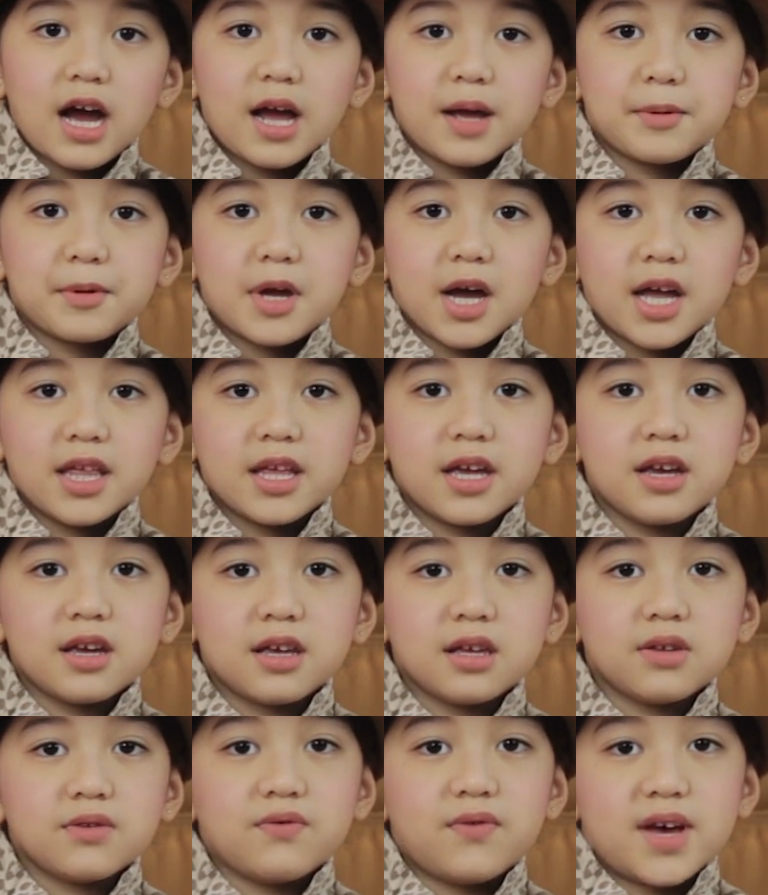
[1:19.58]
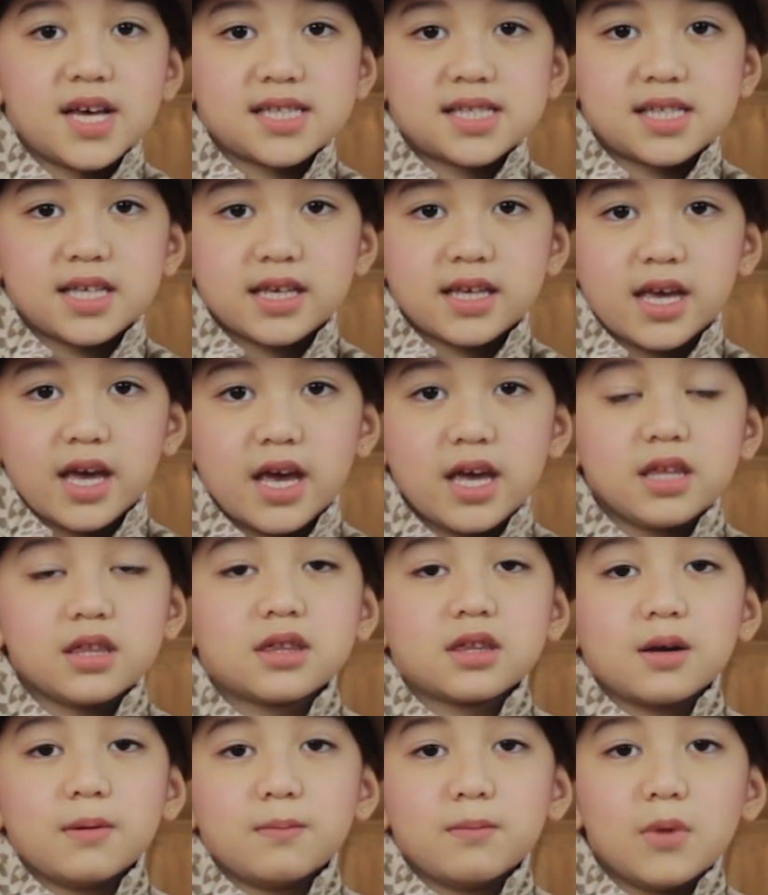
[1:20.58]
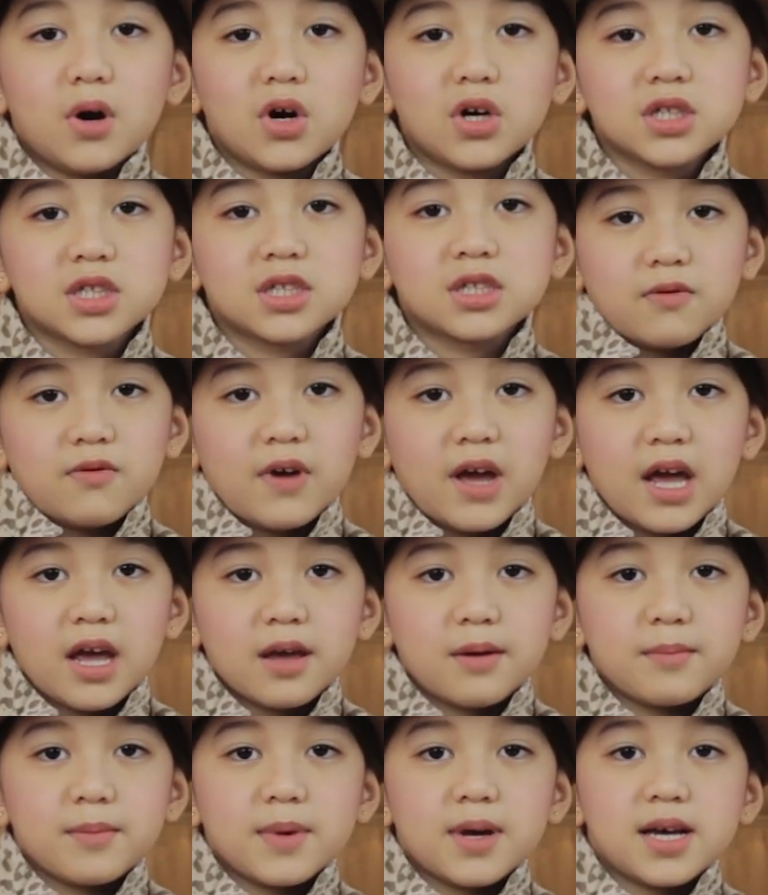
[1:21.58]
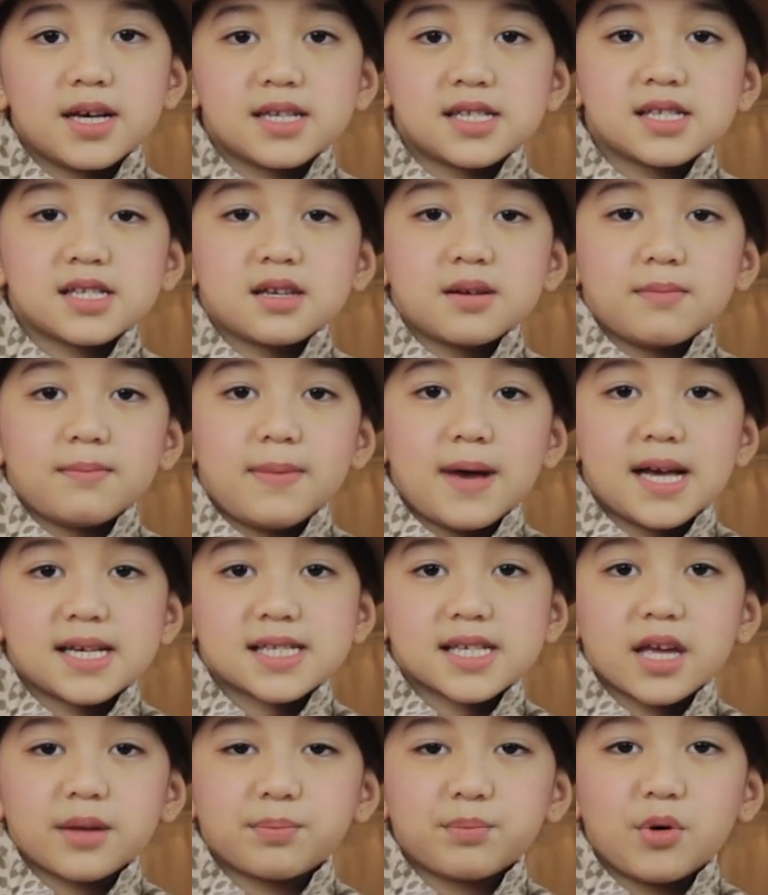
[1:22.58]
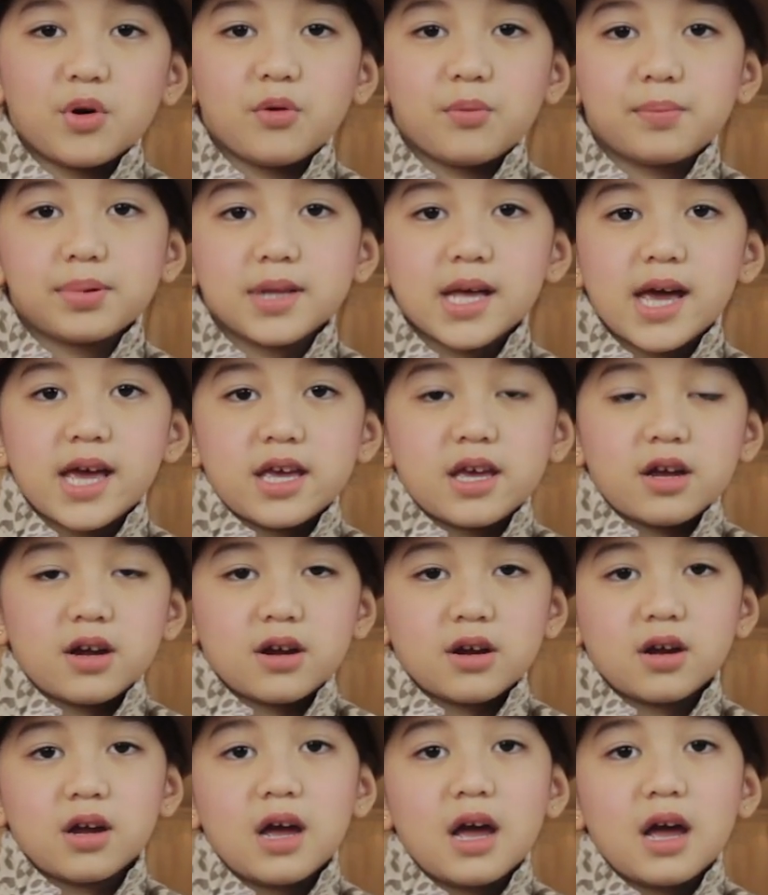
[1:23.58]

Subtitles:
I'm gonna investigate the most famous basketball player.